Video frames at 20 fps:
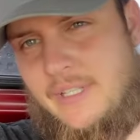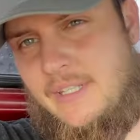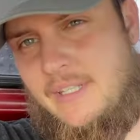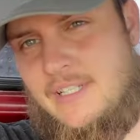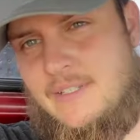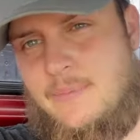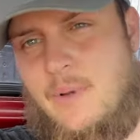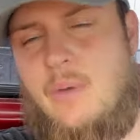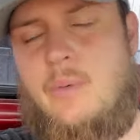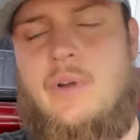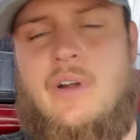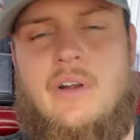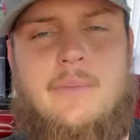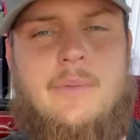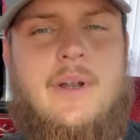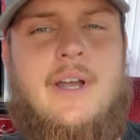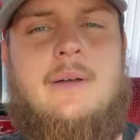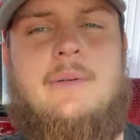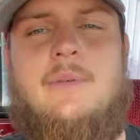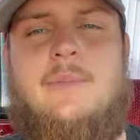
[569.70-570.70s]
in this moment, are
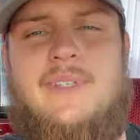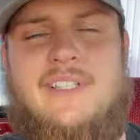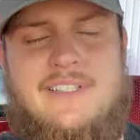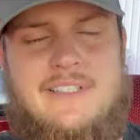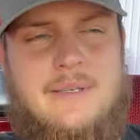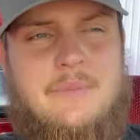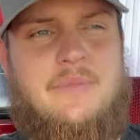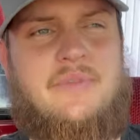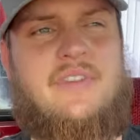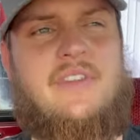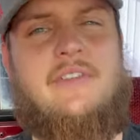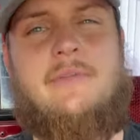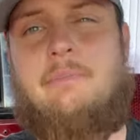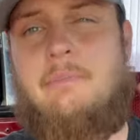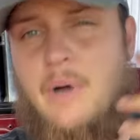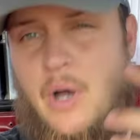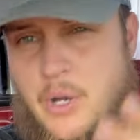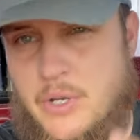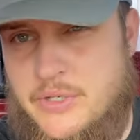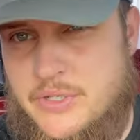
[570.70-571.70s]
probably some of
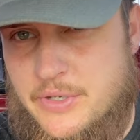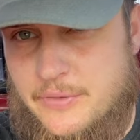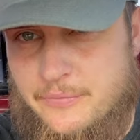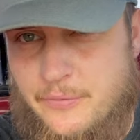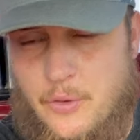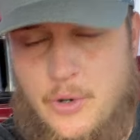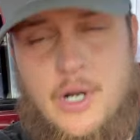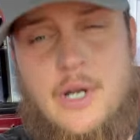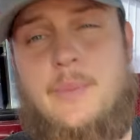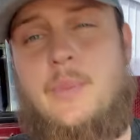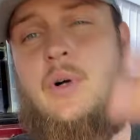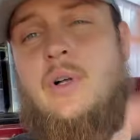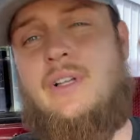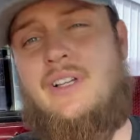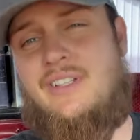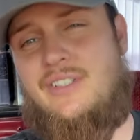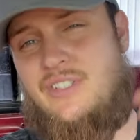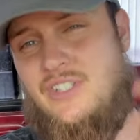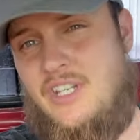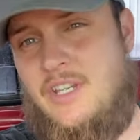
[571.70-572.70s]
the most affordable
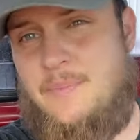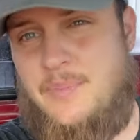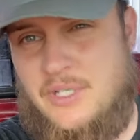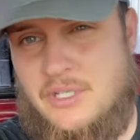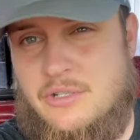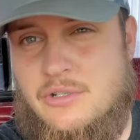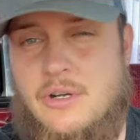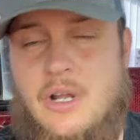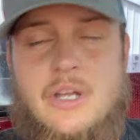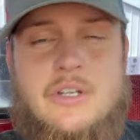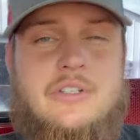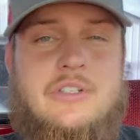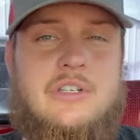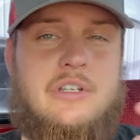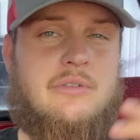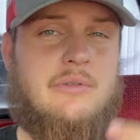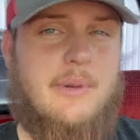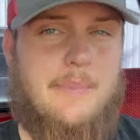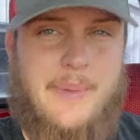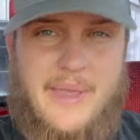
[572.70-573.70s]
and cheapest trucks to
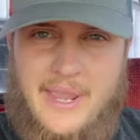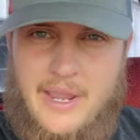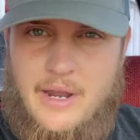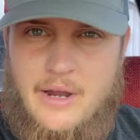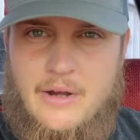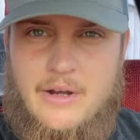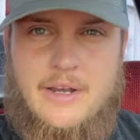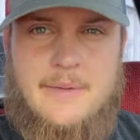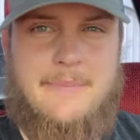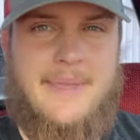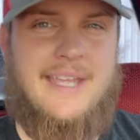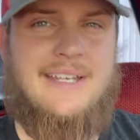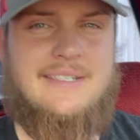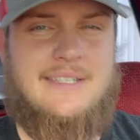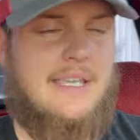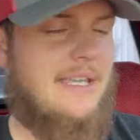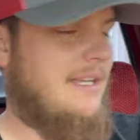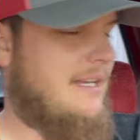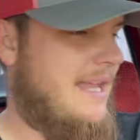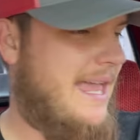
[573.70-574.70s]
repair and
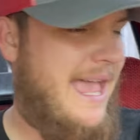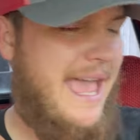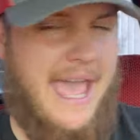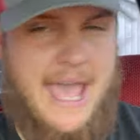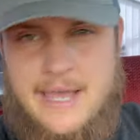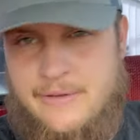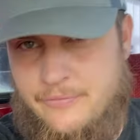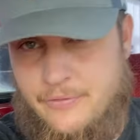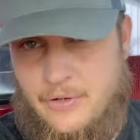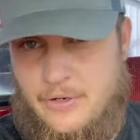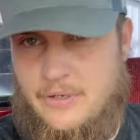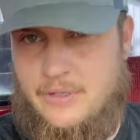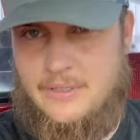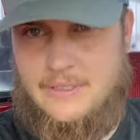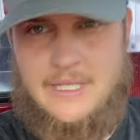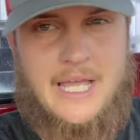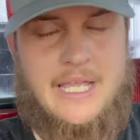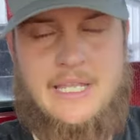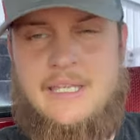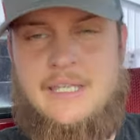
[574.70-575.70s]
maintain ever.
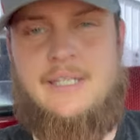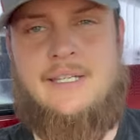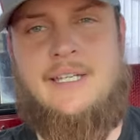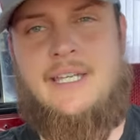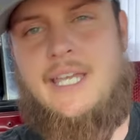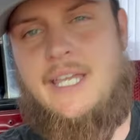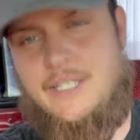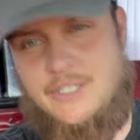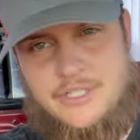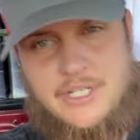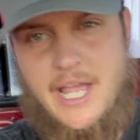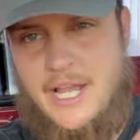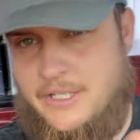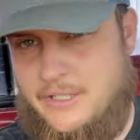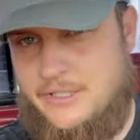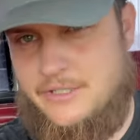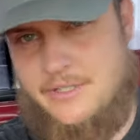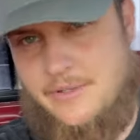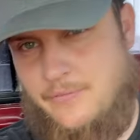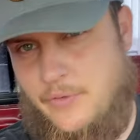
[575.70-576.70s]
Like
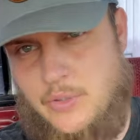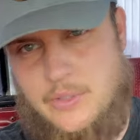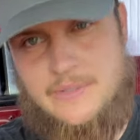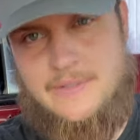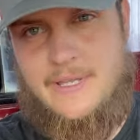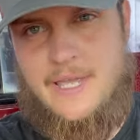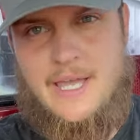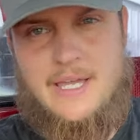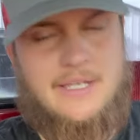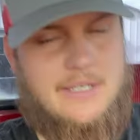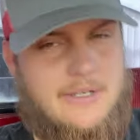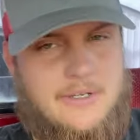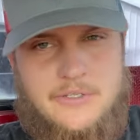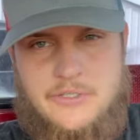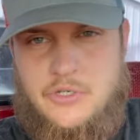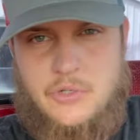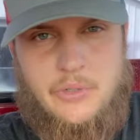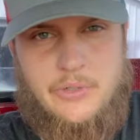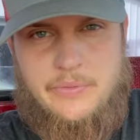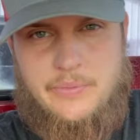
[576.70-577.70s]
injectors, a full set,
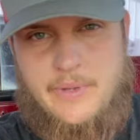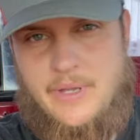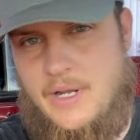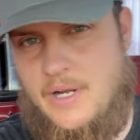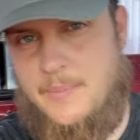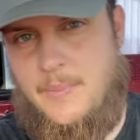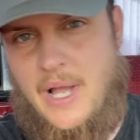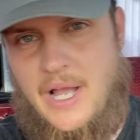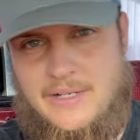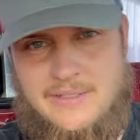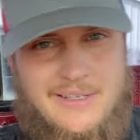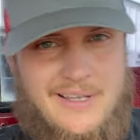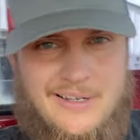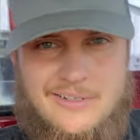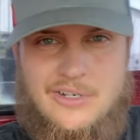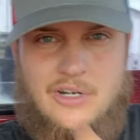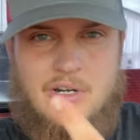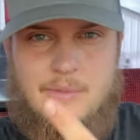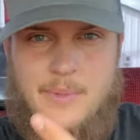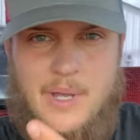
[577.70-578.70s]
$200 or $300. A
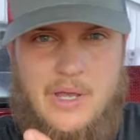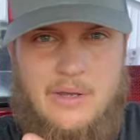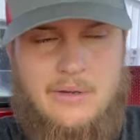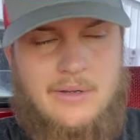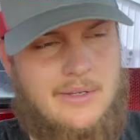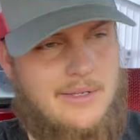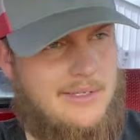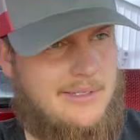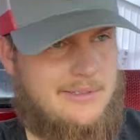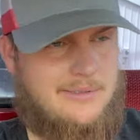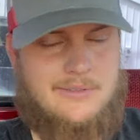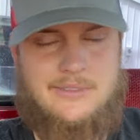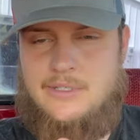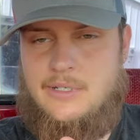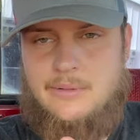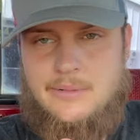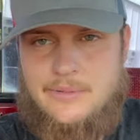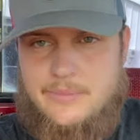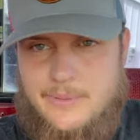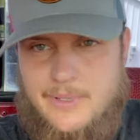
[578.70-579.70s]
turbo, $200
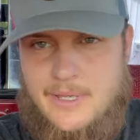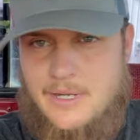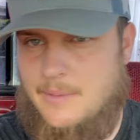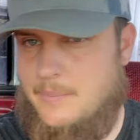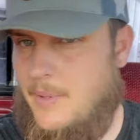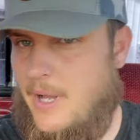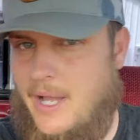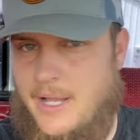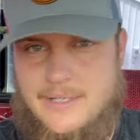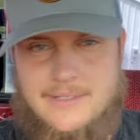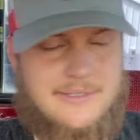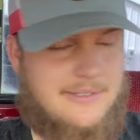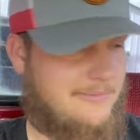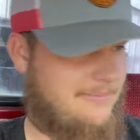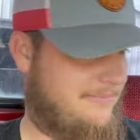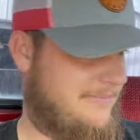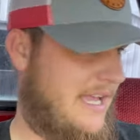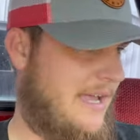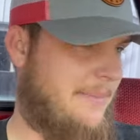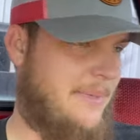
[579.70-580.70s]
or
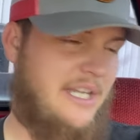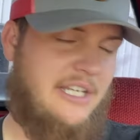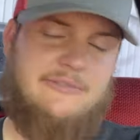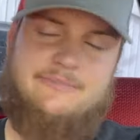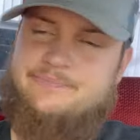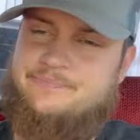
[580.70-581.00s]
$300. I mean,